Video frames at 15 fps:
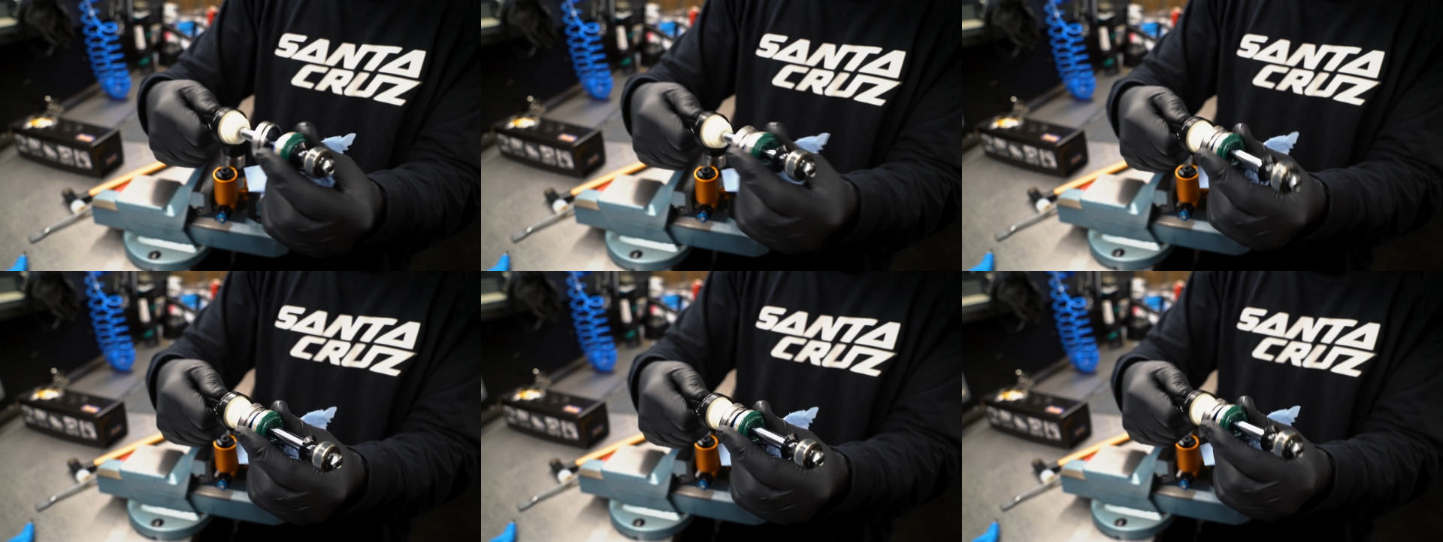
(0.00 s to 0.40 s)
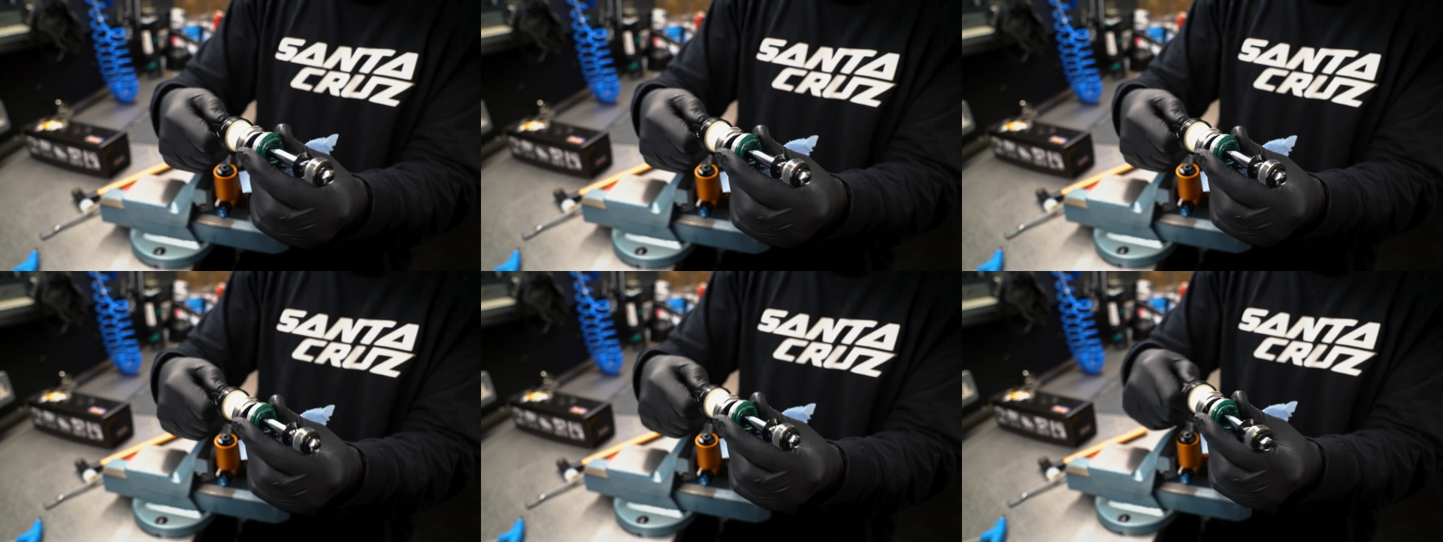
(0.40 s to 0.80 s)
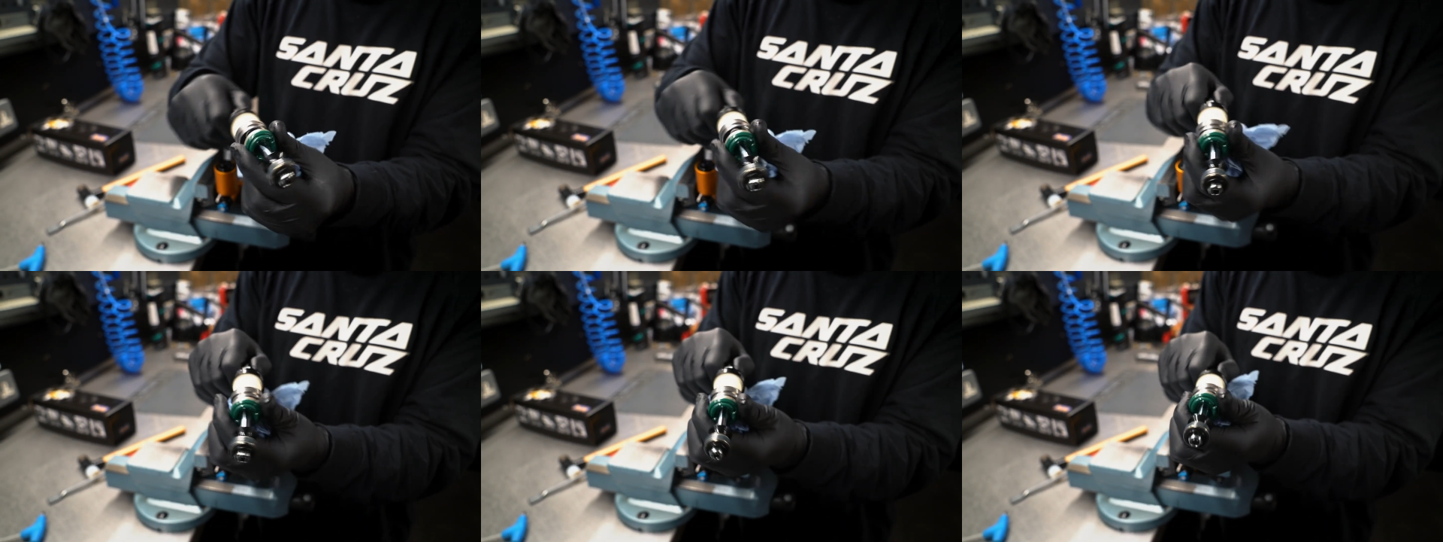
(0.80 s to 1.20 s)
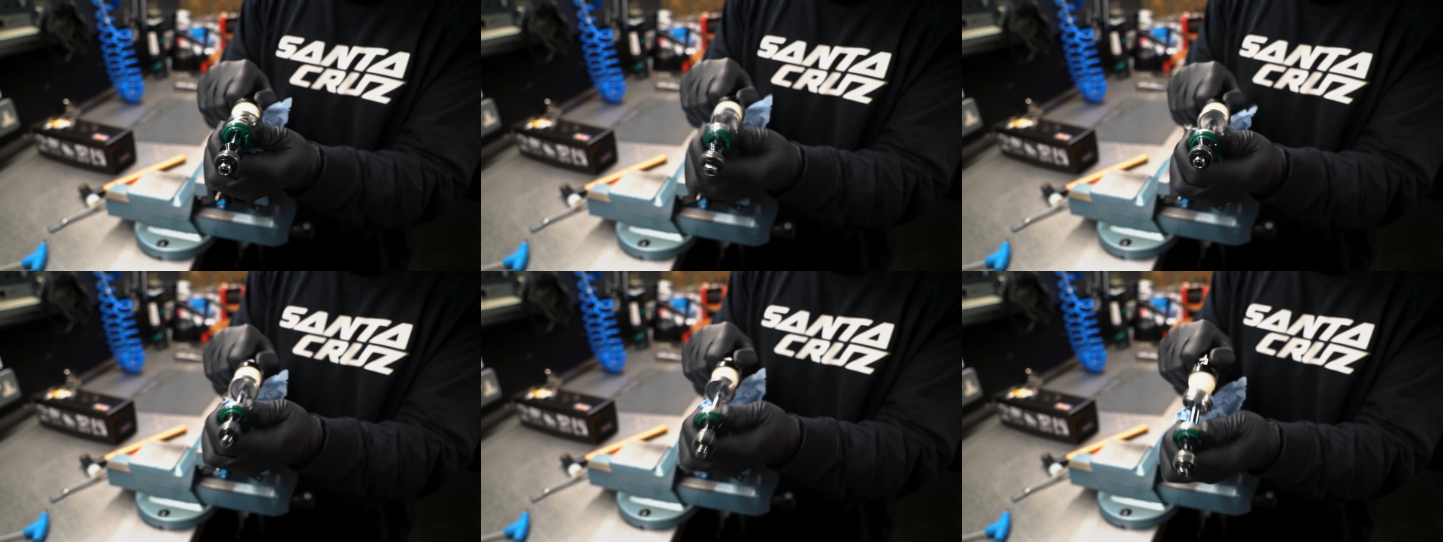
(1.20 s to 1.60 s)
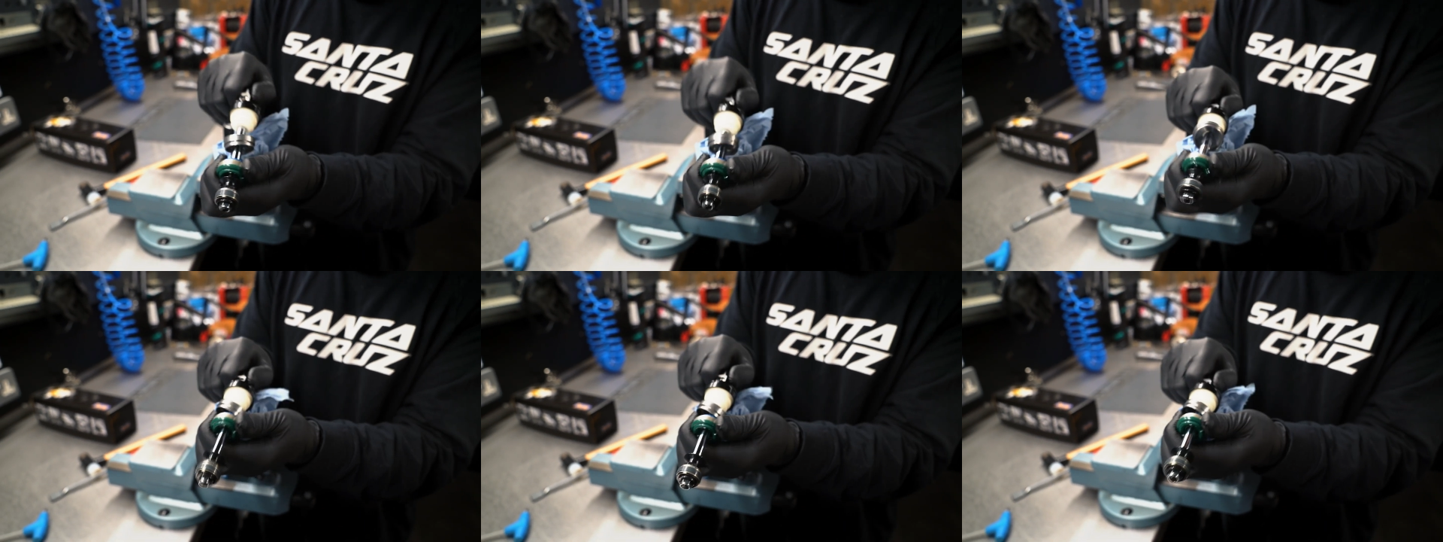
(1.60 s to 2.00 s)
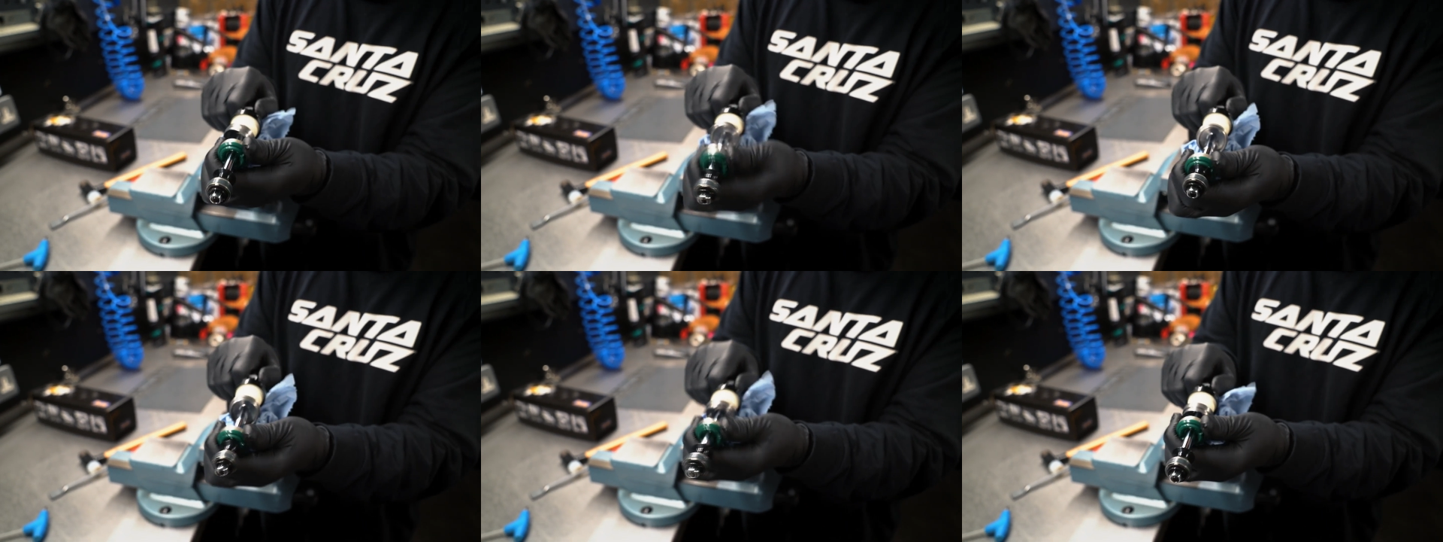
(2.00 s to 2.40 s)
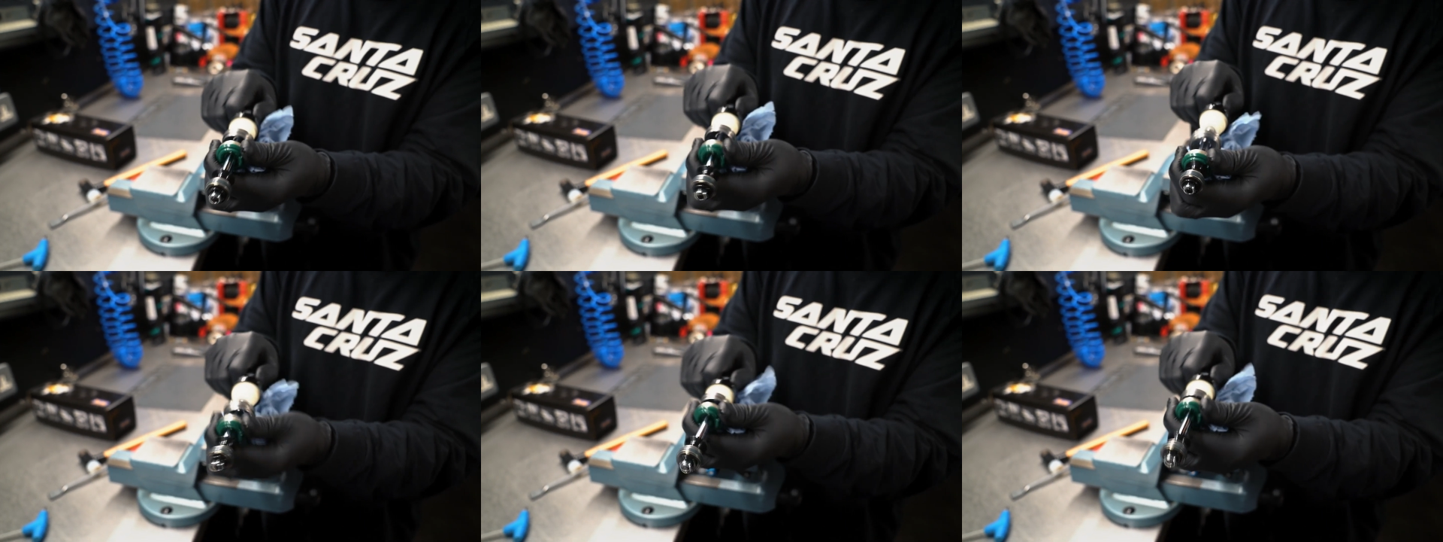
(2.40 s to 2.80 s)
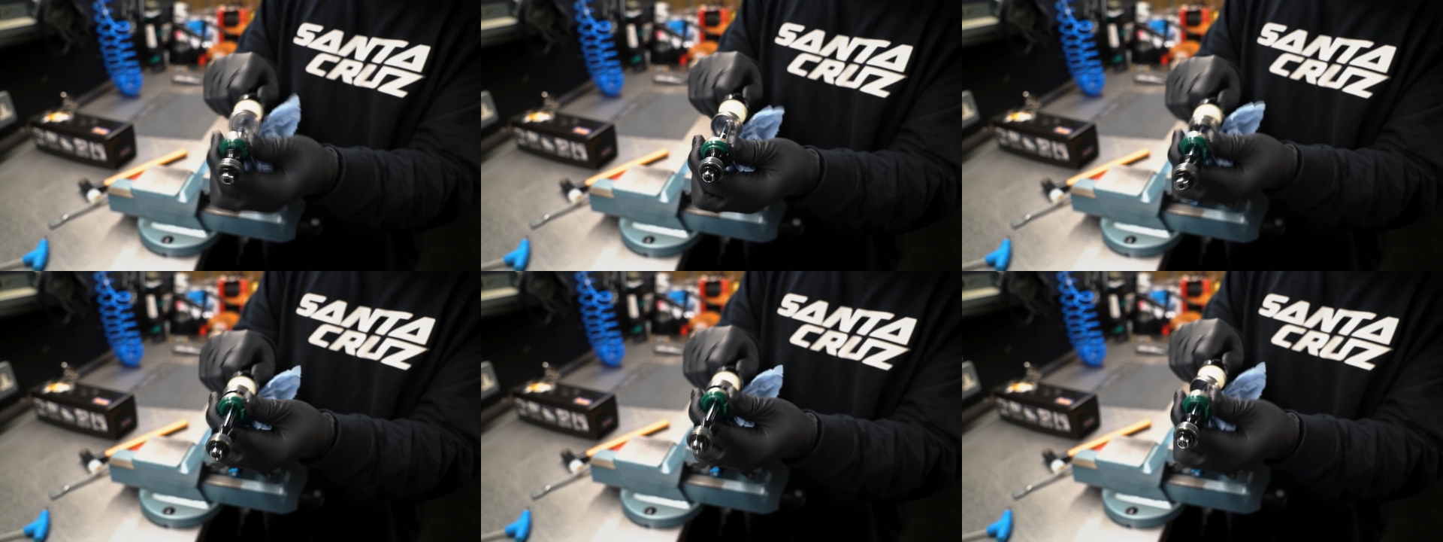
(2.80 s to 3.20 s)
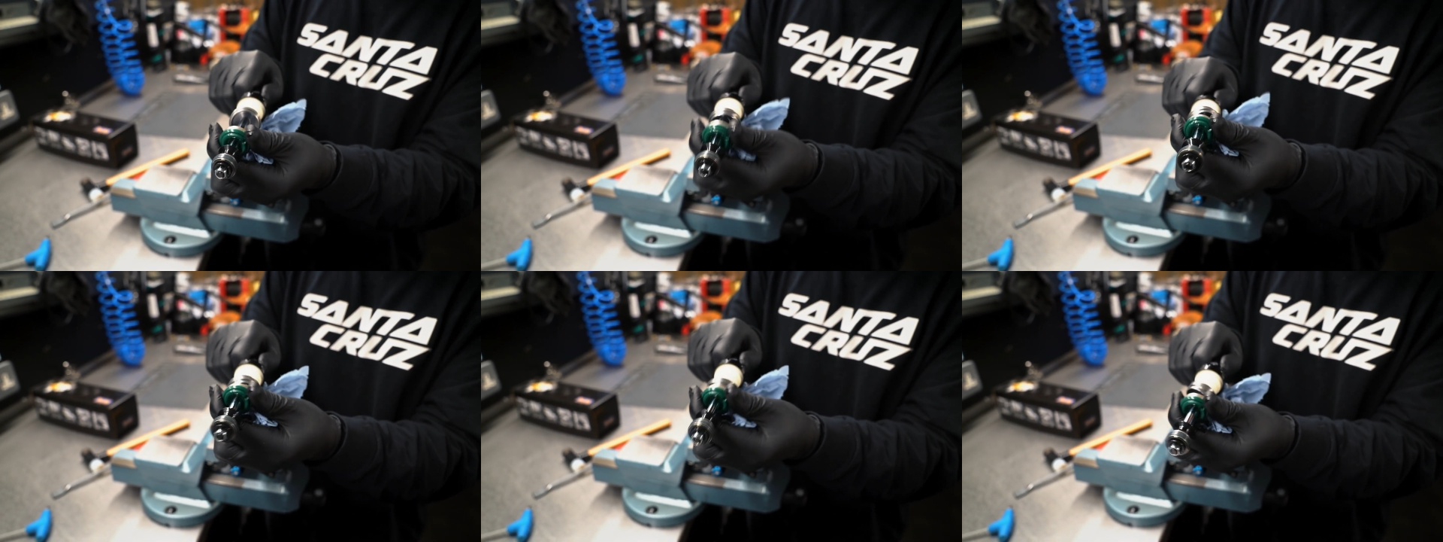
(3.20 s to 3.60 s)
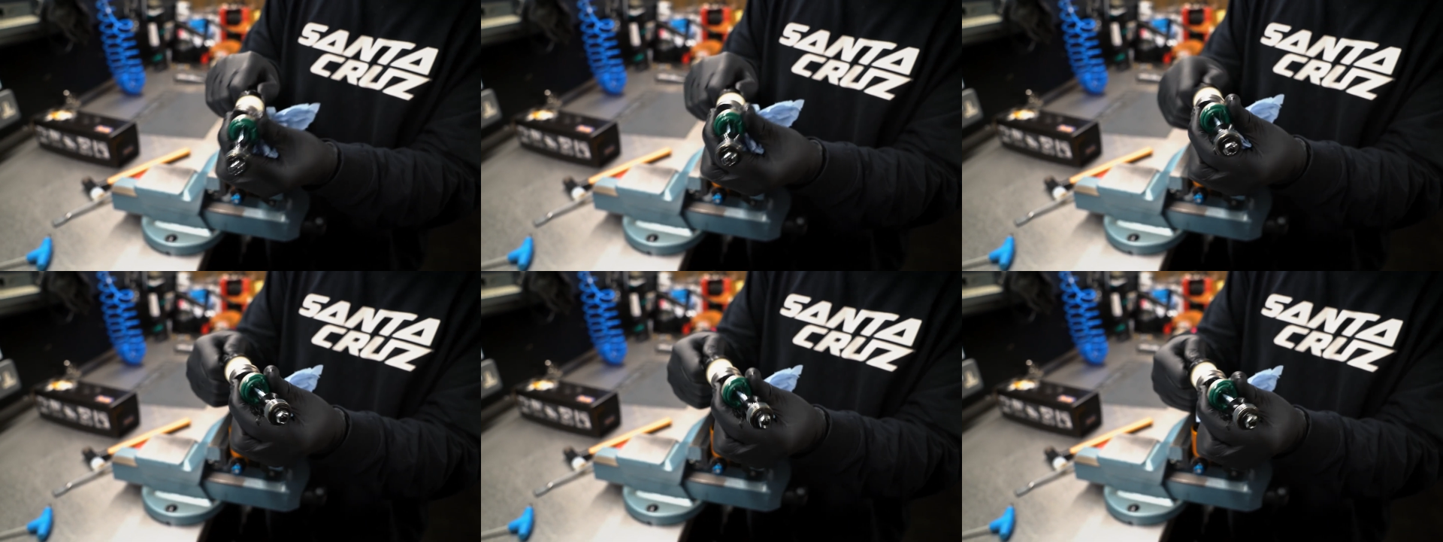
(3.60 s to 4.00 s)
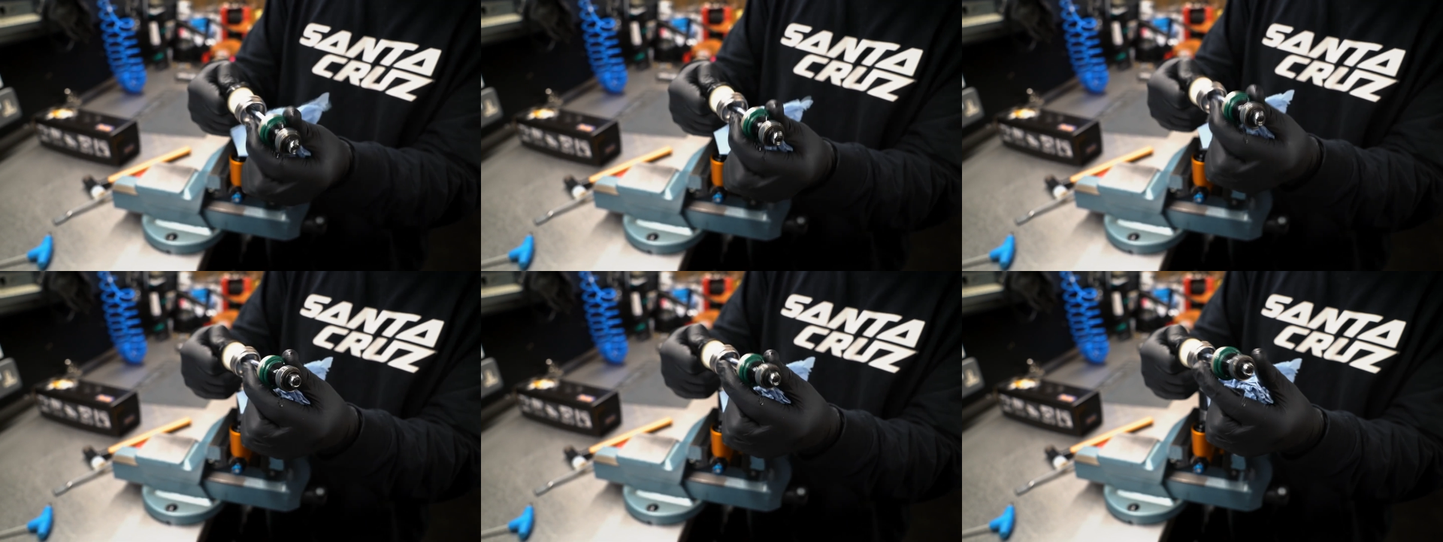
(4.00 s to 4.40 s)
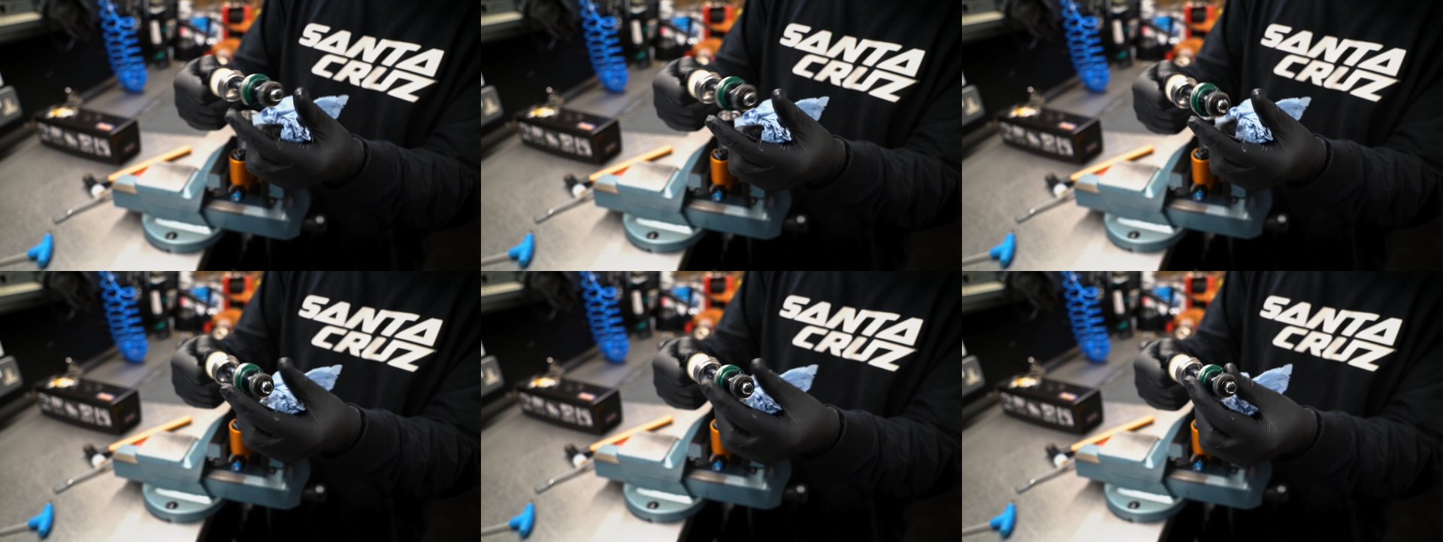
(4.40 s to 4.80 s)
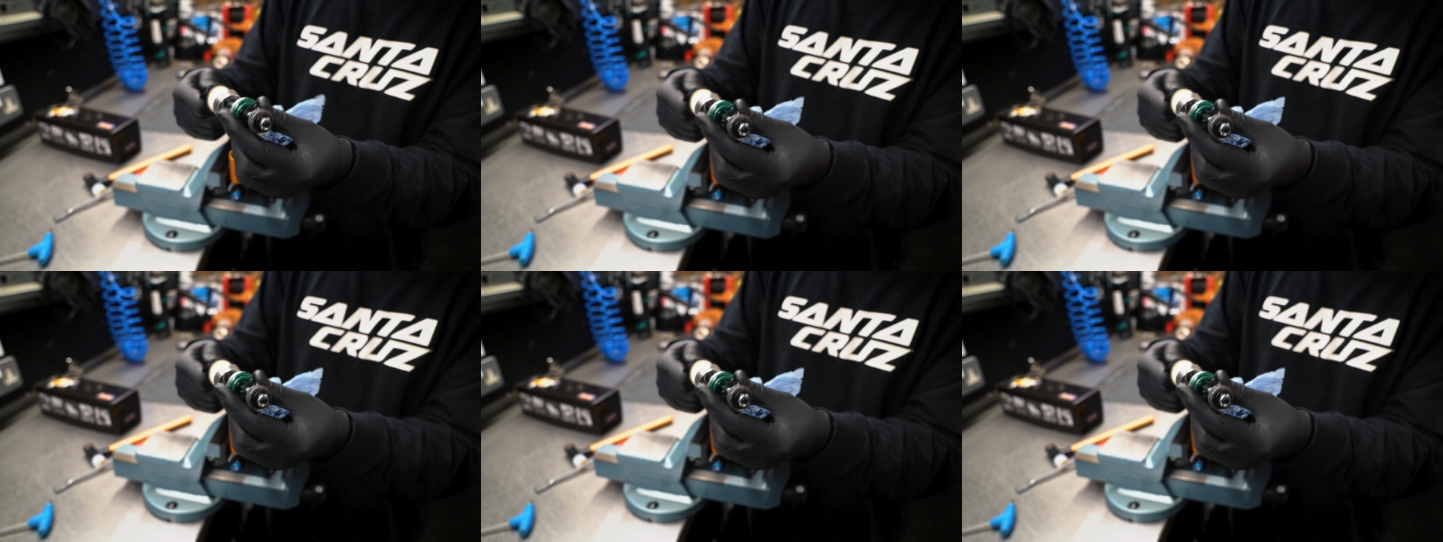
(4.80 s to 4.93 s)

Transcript: No face is visible, so there are no lips to read.